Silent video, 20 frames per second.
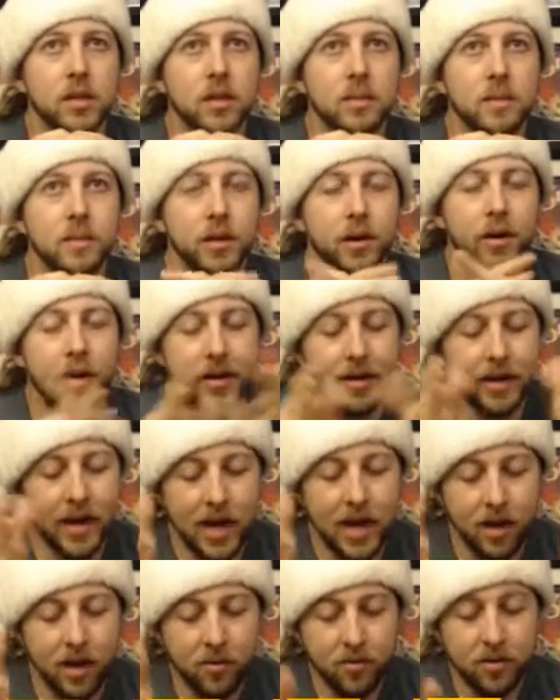But alright,
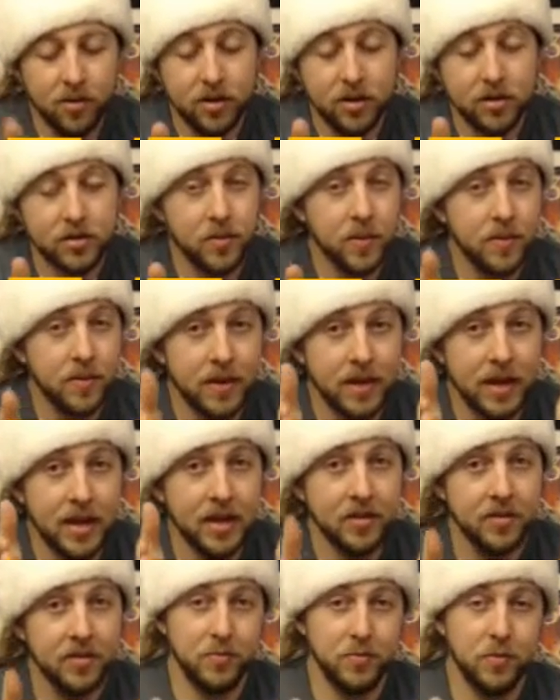now is when I'm going to get
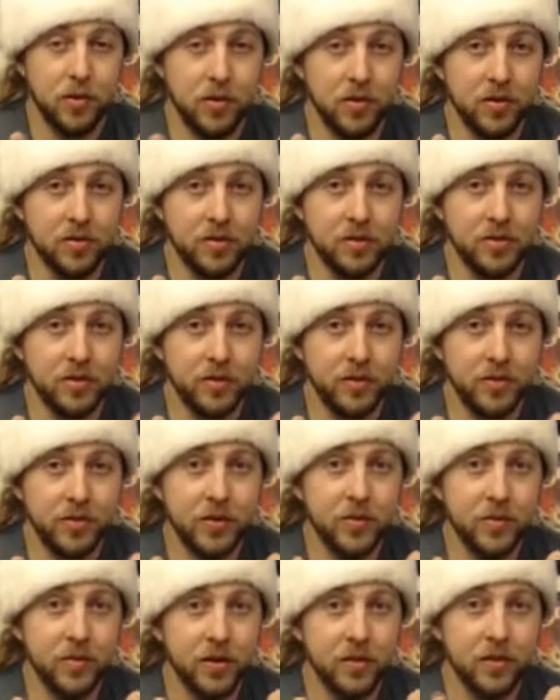into spoilers. So if you
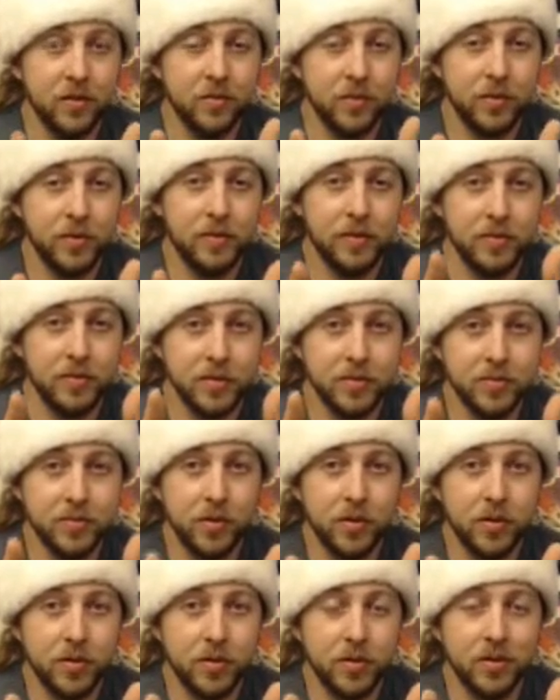don't want the movie to be
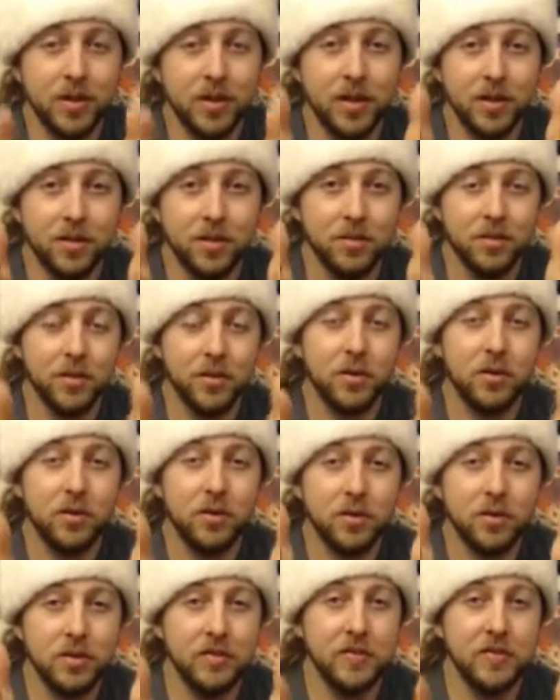spoiled, turn
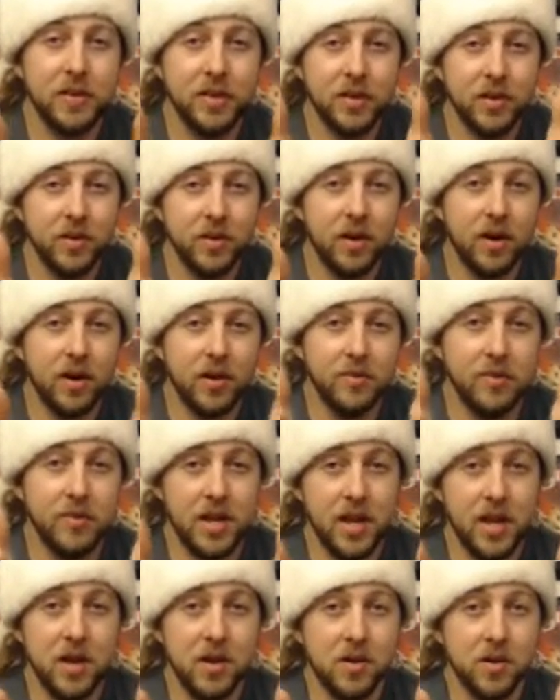this video off
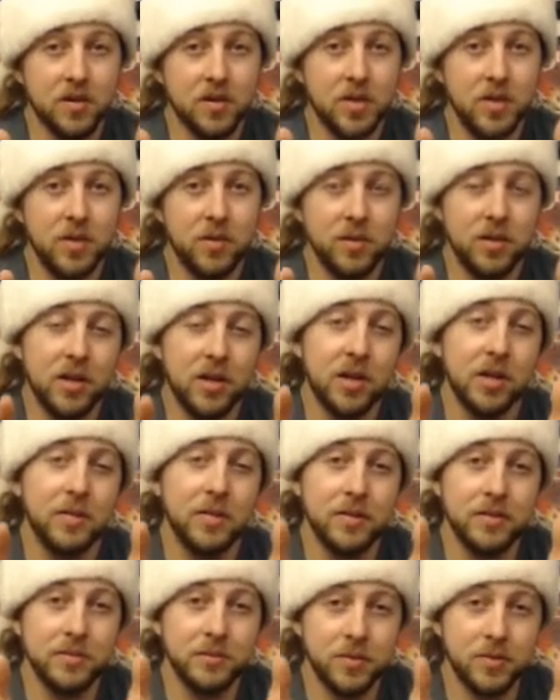now, because I want to talk about
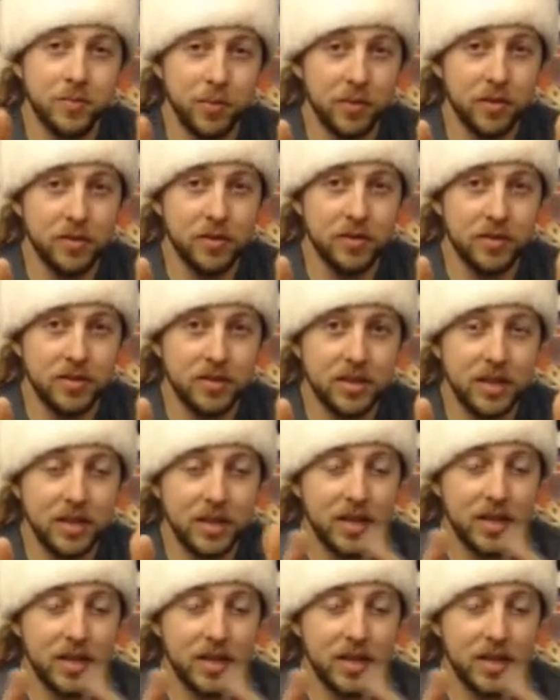some spoilers.